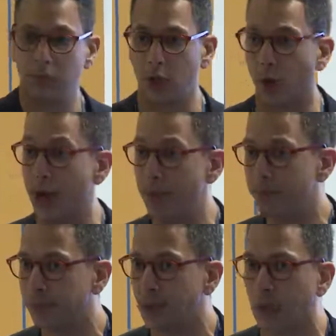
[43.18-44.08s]
who I am
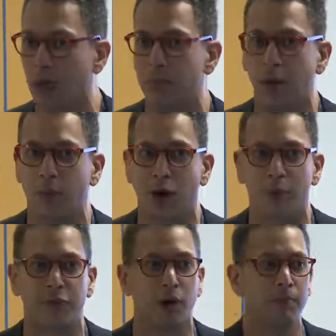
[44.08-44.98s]
and where
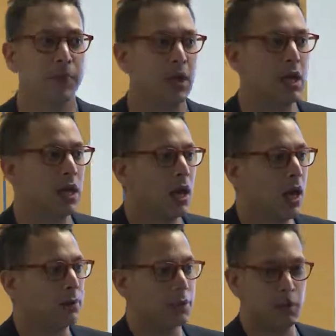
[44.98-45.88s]
I'm from.
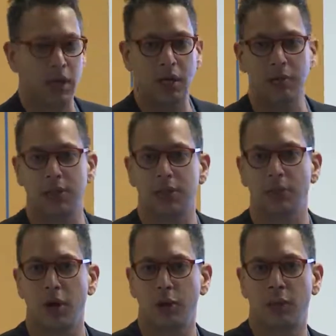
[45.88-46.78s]
So my name is
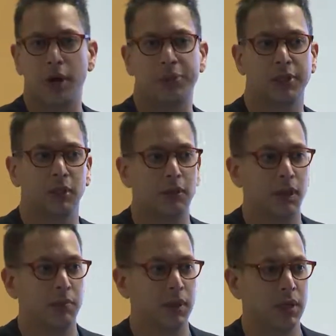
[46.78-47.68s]
Michael Mapstone.
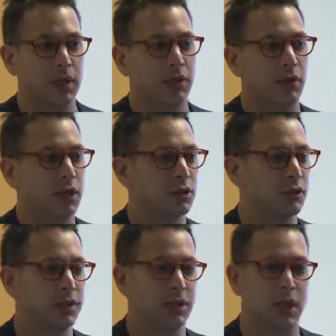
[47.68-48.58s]
I'm the Director
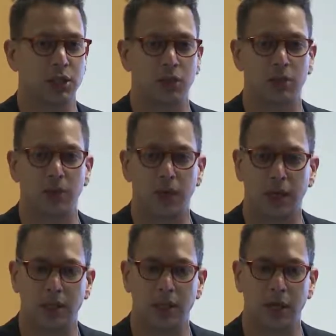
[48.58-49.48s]
of International
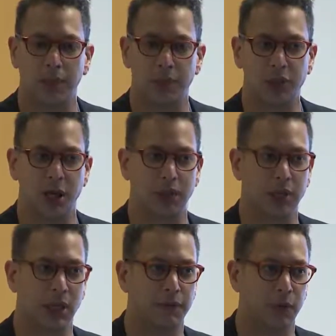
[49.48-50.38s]
at
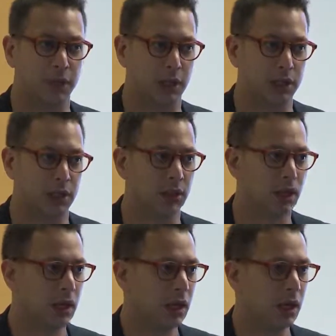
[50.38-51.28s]
Charities Aid Foundation.
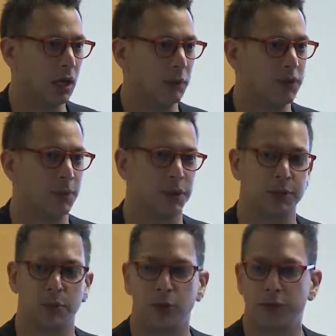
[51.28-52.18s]
And I'm
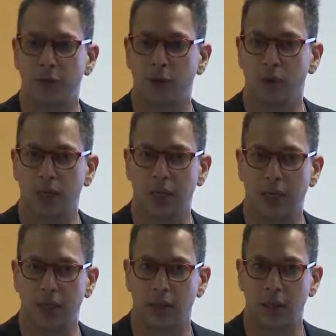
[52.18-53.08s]
responsible for
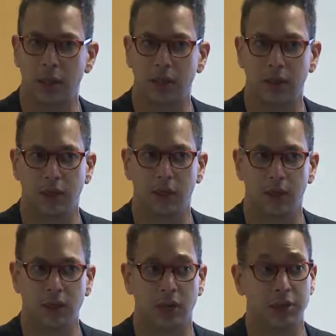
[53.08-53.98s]
leading the
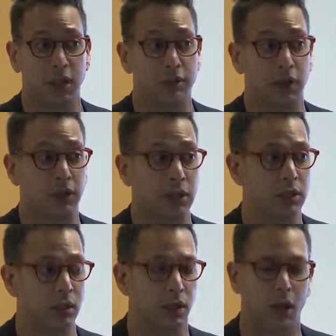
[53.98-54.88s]
Charities Aid
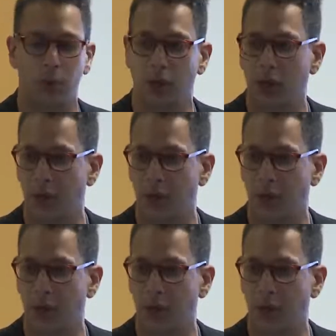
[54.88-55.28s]
Foundation Global